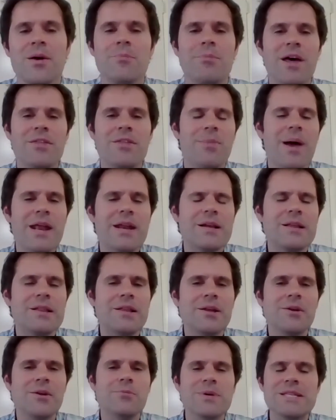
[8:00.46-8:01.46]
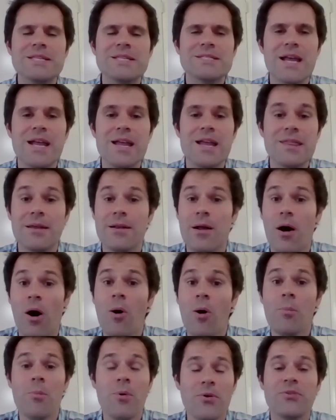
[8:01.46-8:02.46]
Mathematically, we'd say that
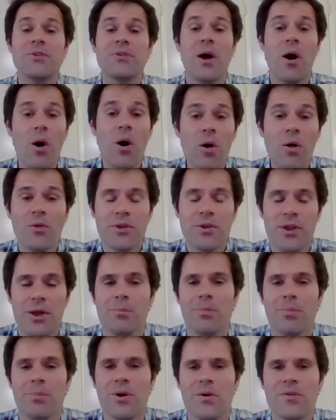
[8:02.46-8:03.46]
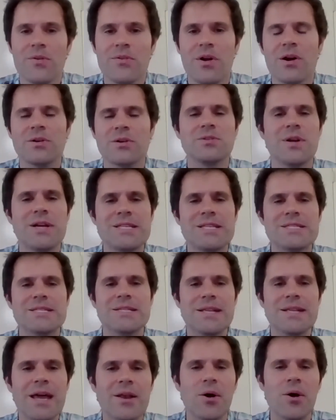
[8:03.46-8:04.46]
almost all numbers are
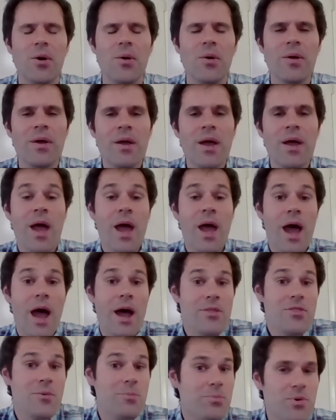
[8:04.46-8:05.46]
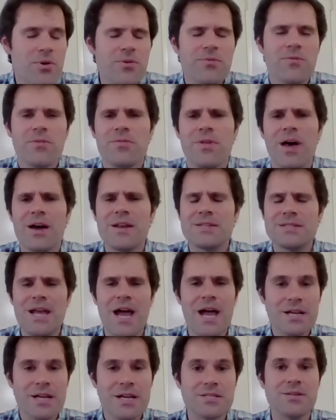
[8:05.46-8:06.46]
transcendental, and the proof of that is
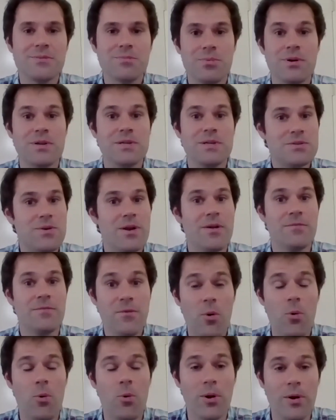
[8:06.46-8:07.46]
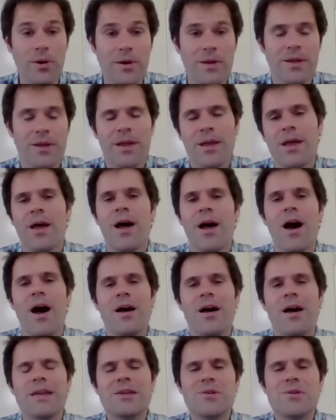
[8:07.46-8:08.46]
actually pretty straightforward.
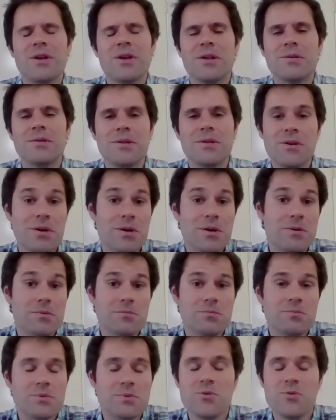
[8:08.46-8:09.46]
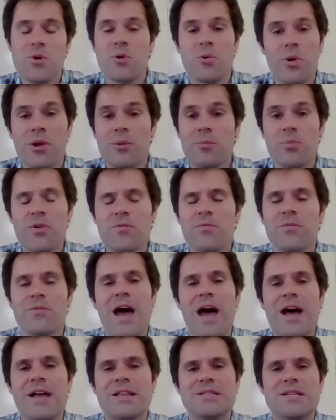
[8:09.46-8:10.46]
You can do a quick proof of
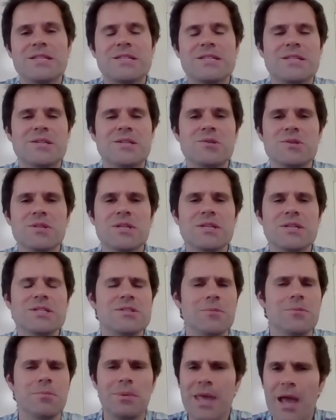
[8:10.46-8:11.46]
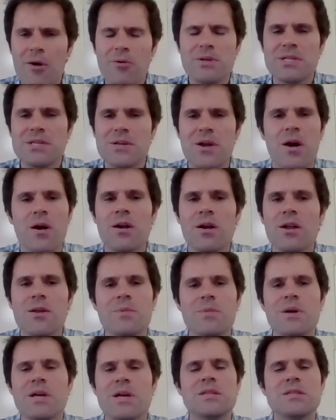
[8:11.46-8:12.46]
that just using some counting
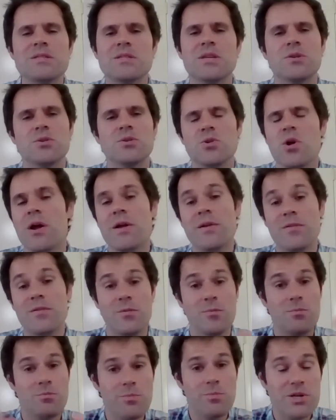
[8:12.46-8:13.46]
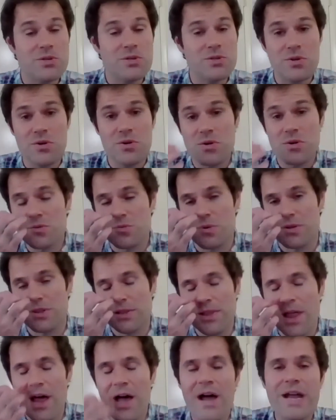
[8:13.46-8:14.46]
arguments and drawing some pictures with
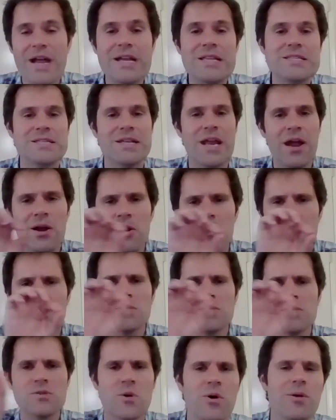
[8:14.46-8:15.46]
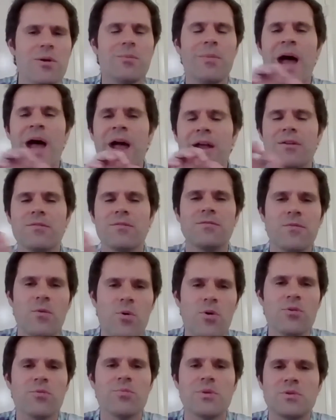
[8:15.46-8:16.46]
lines and arrows going back and
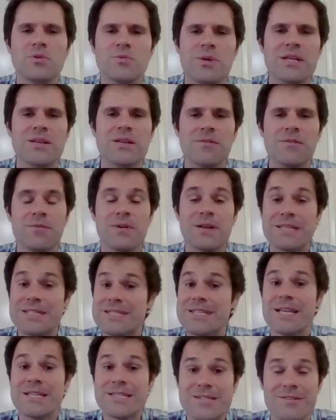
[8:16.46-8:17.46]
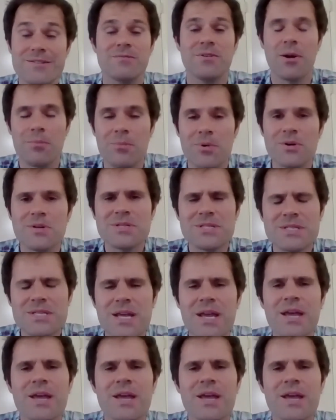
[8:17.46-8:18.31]
forth between different sets of numbers.